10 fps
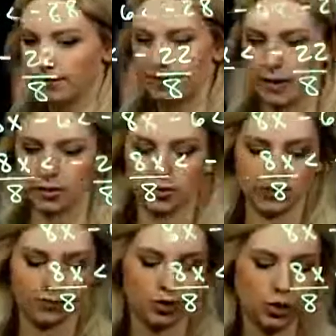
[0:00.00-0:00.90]
Factor
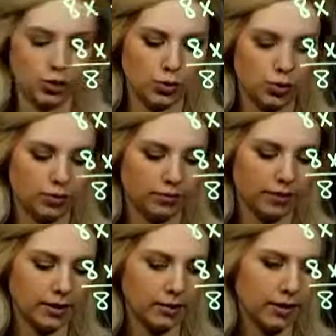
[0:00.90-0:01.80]
of 2. If
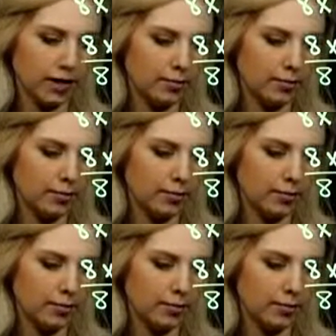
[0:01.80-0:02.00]
I do that,